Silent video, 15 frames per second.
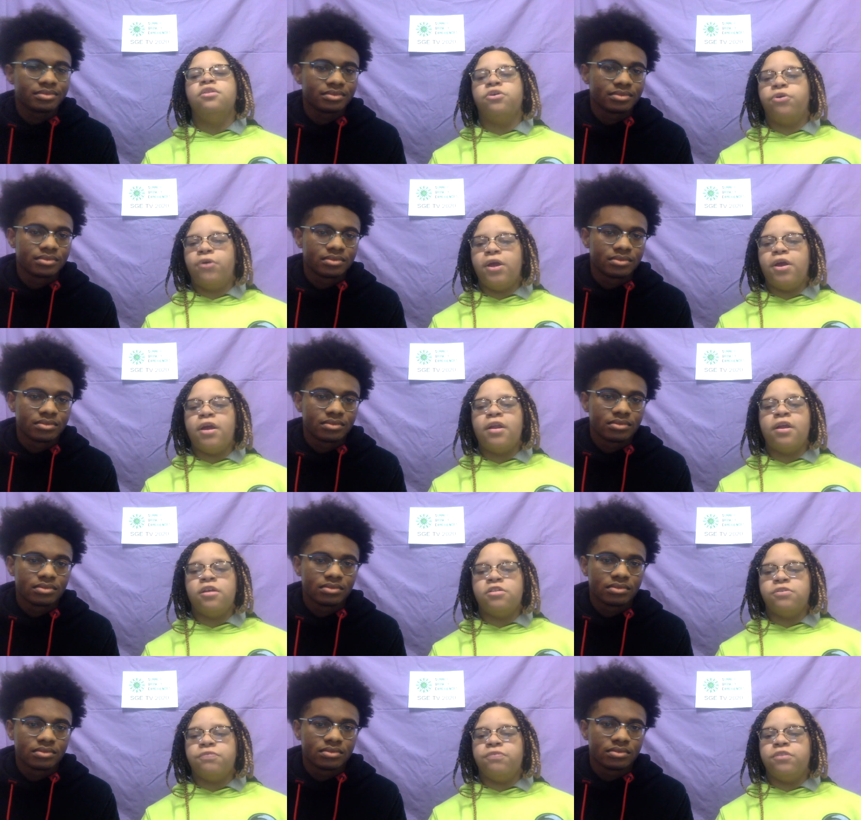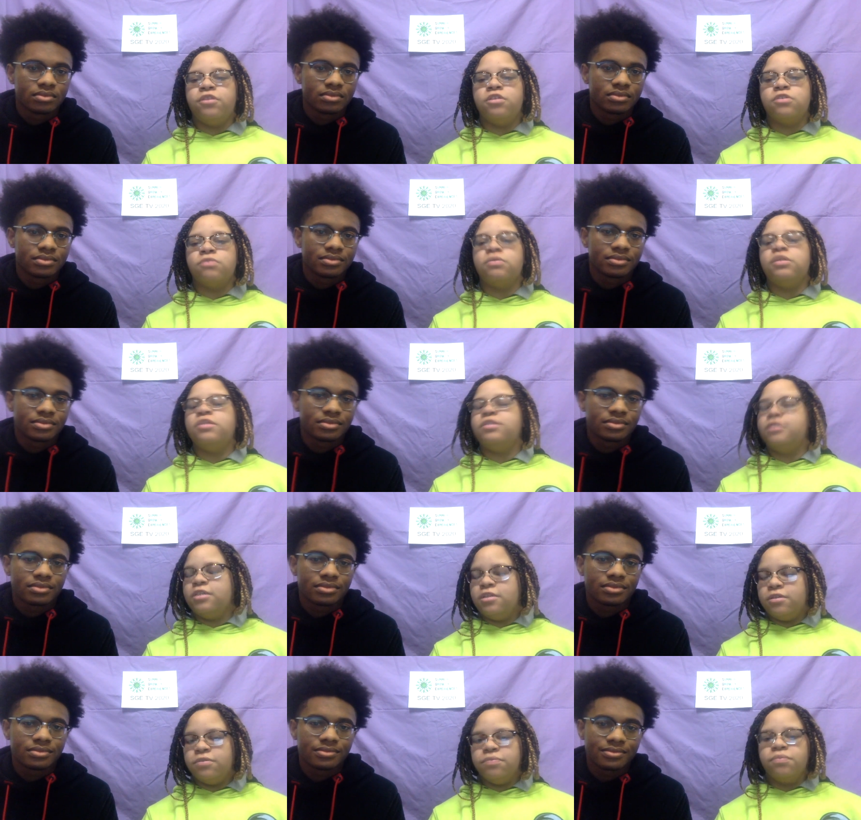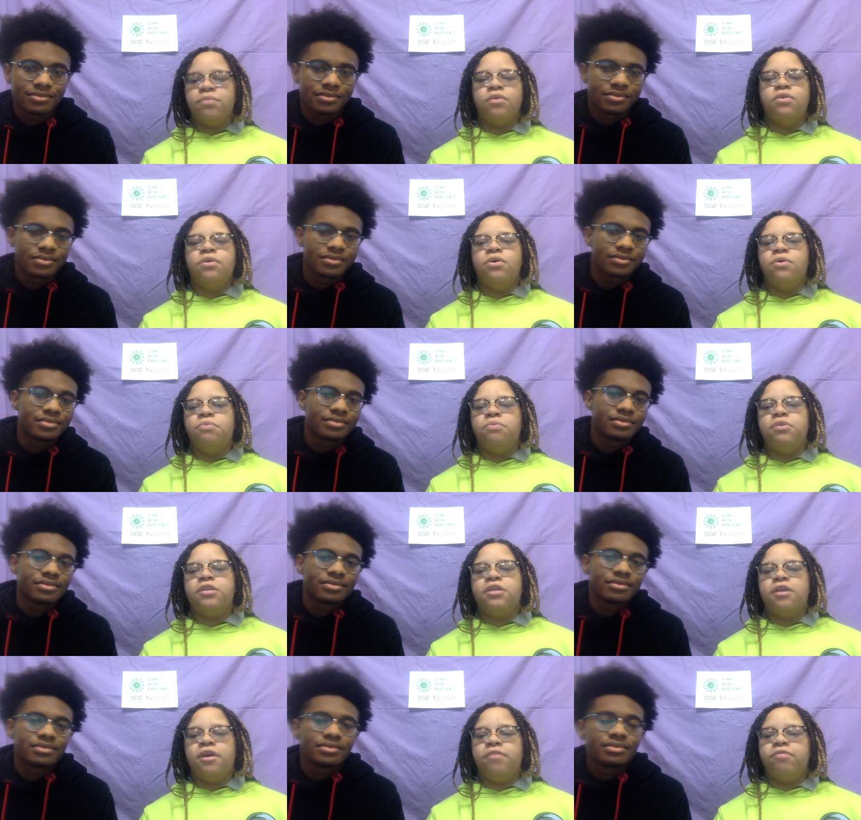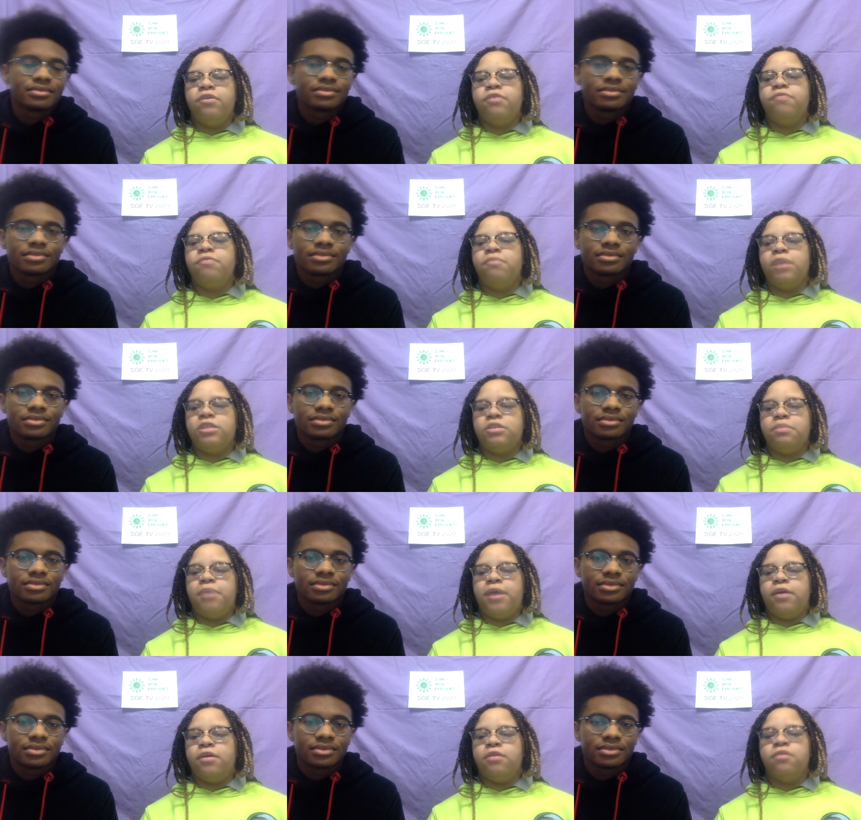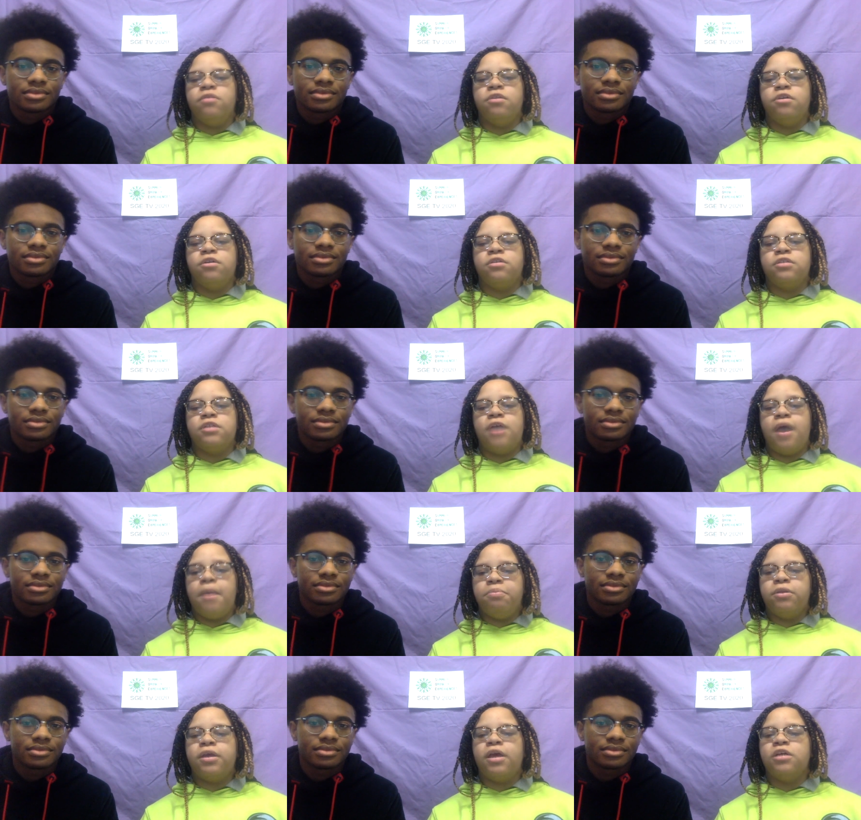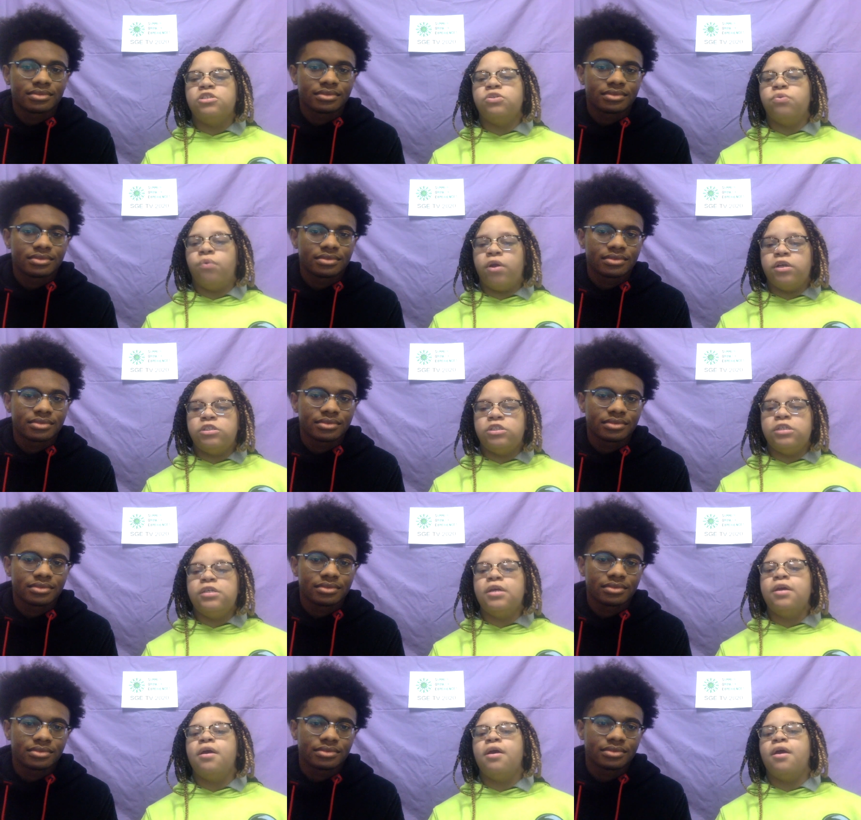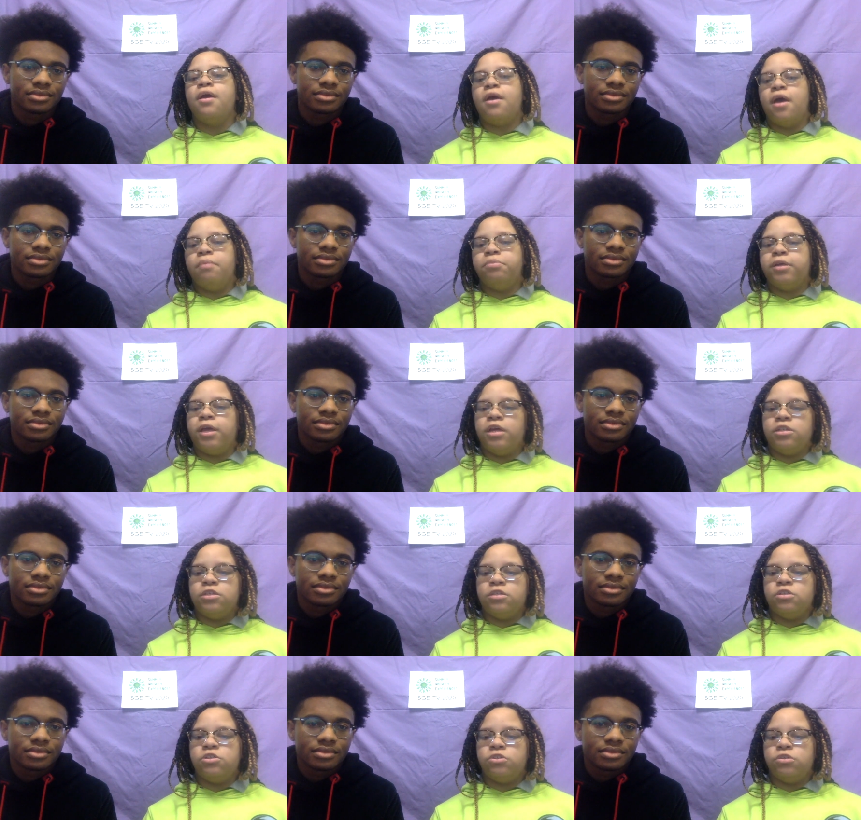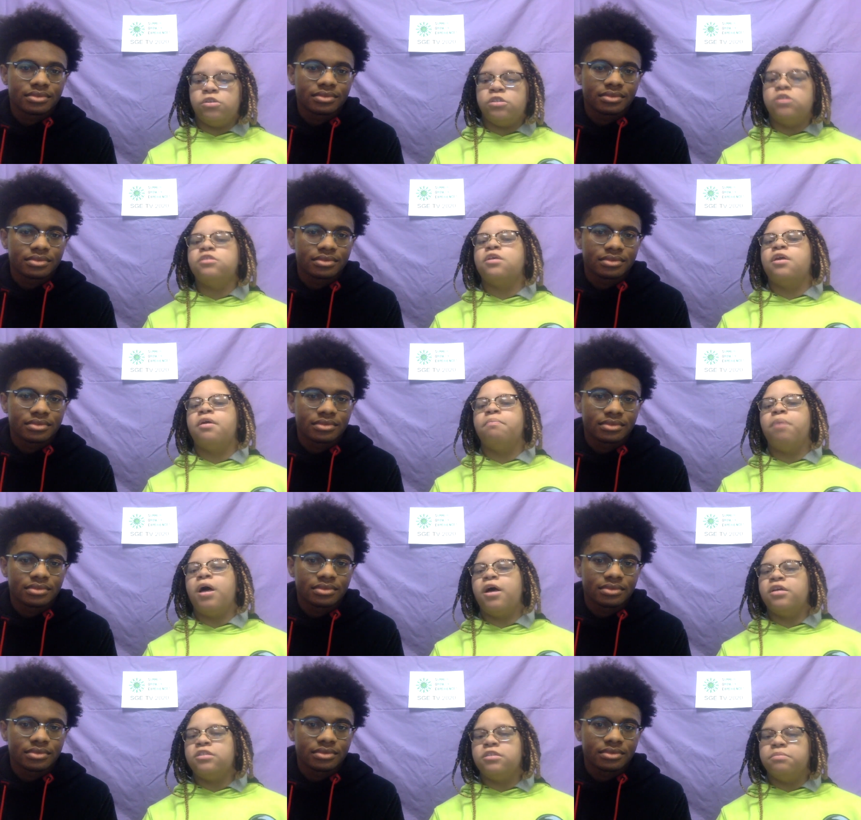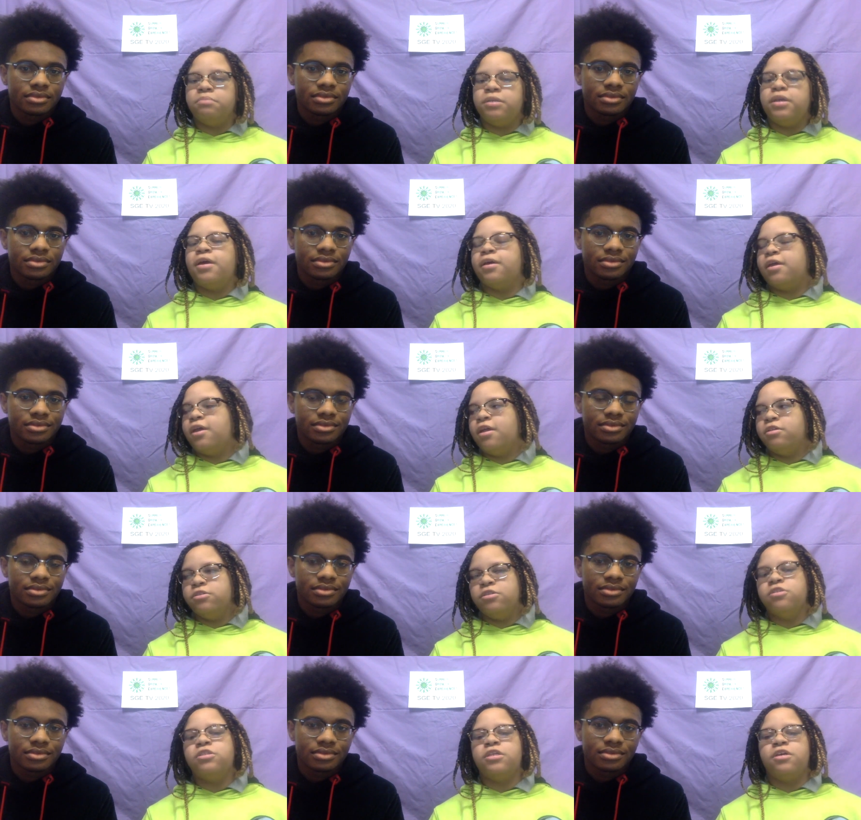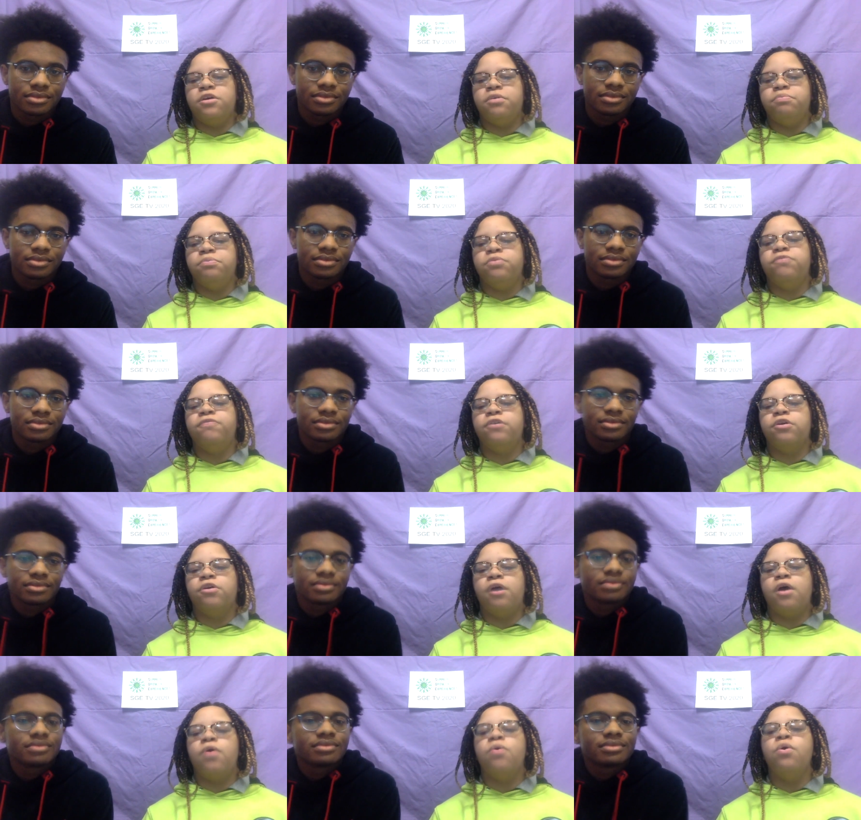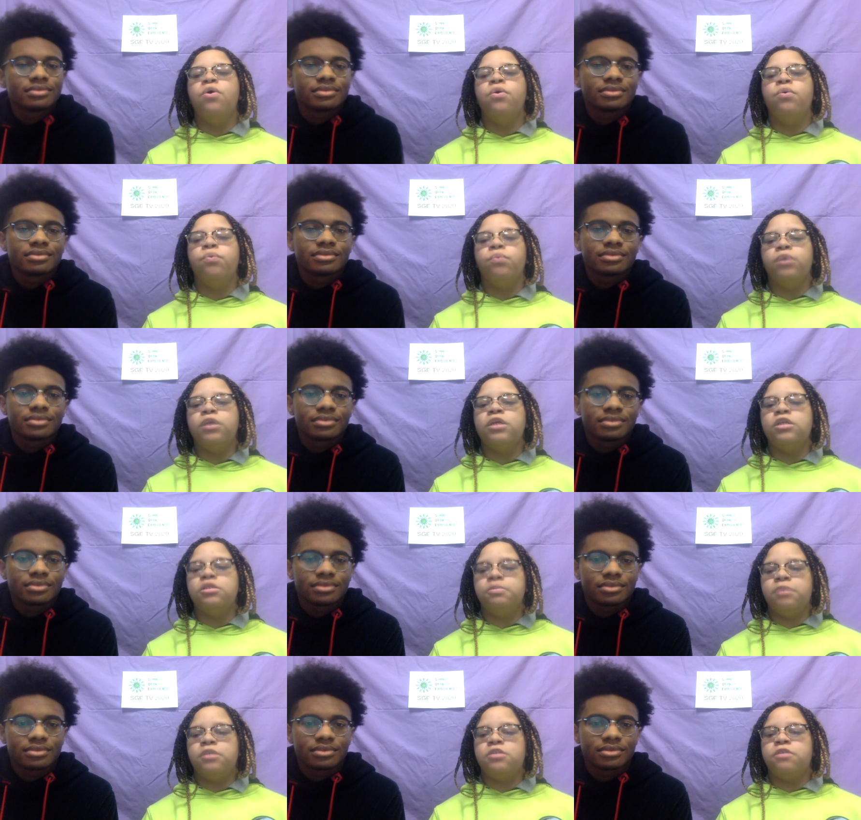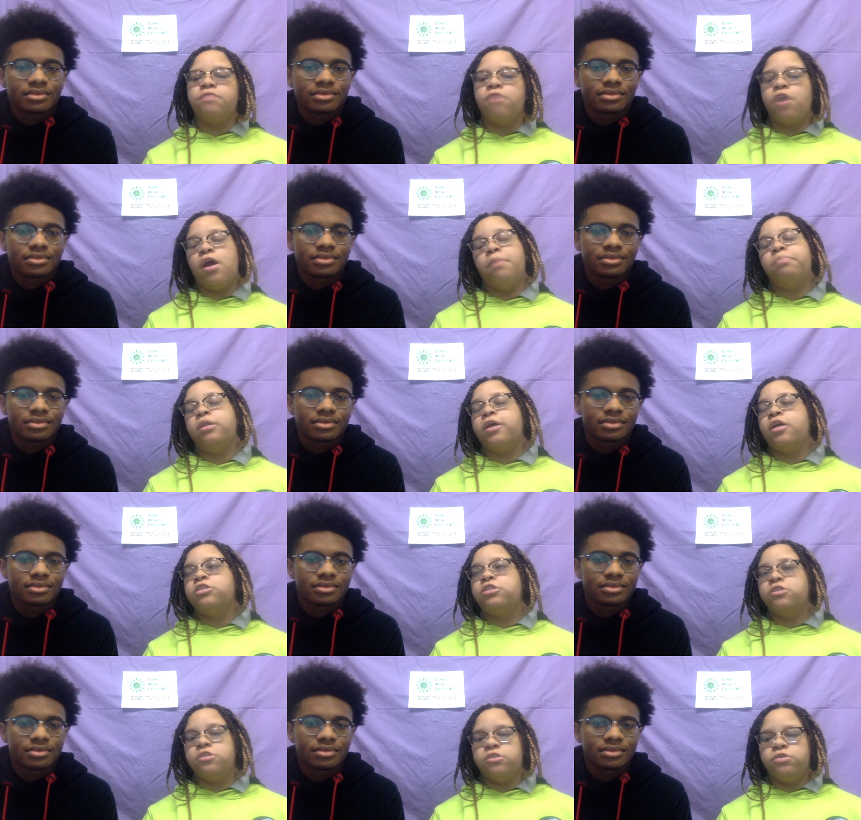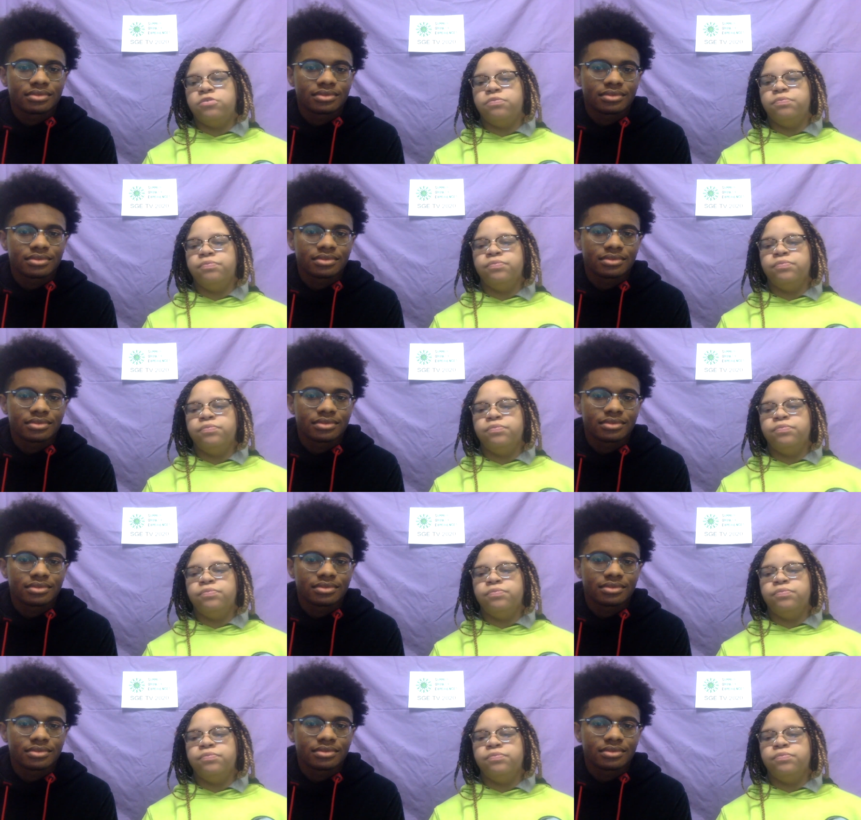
Speaker 1: The correct answer for this one is D. Within every information packet, there is an application worksheet and application instructions and possibly a calendar to help you figure out when each piece of your application is due.